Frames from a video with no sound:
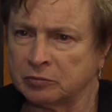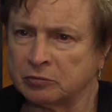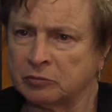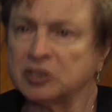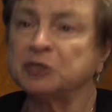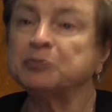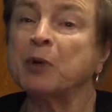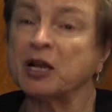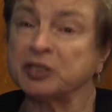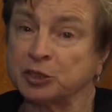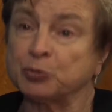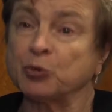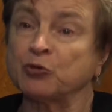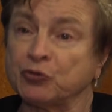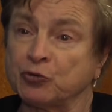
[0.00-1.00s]

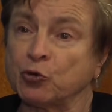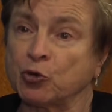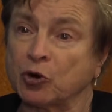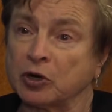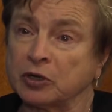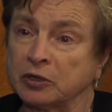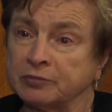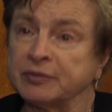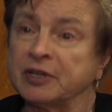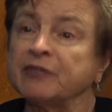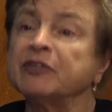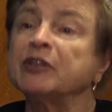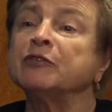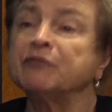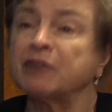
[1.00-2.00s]
responsible for
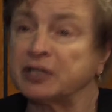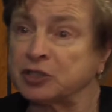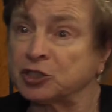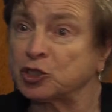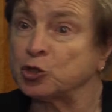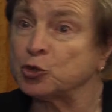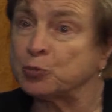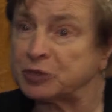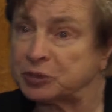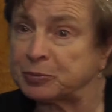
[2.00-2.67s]
giving advice to lupus